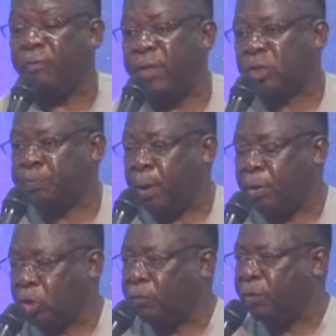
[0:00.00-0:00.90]
of the
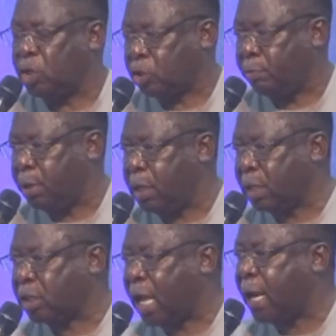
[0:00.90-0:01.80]
spirit of
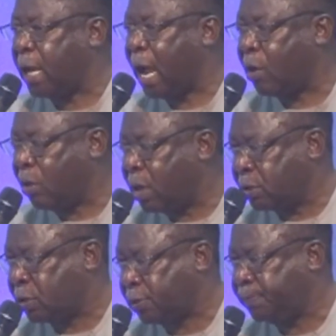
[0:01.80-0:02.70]
disobedience and
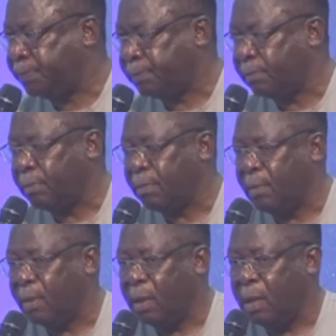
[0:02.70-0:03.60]
arrogance
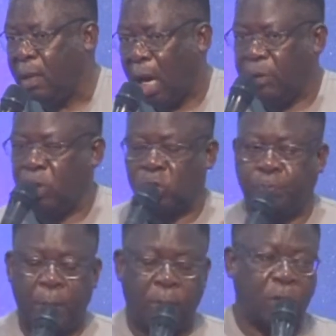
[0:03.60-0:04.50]
and the
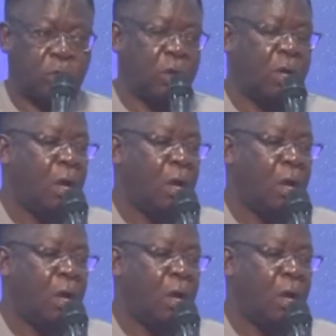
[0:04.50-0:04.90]
spirit